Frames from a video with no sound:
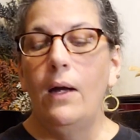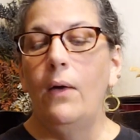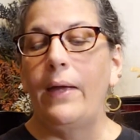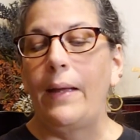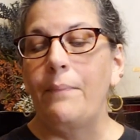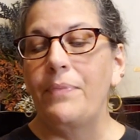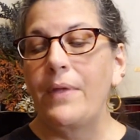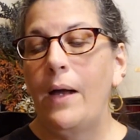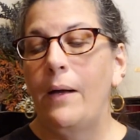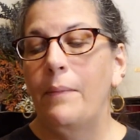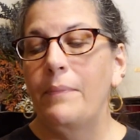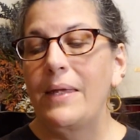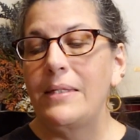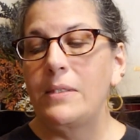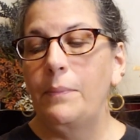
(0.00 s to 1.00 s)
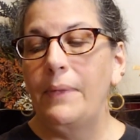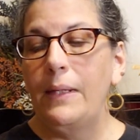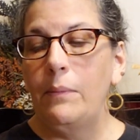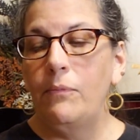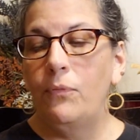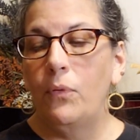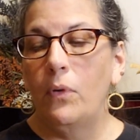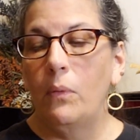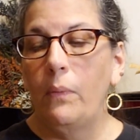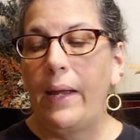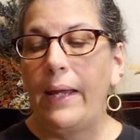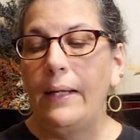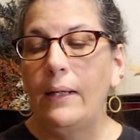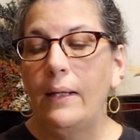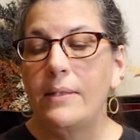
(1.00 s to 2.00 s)
Okay, it's a medium 4
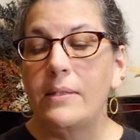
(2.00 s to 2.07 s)
weight.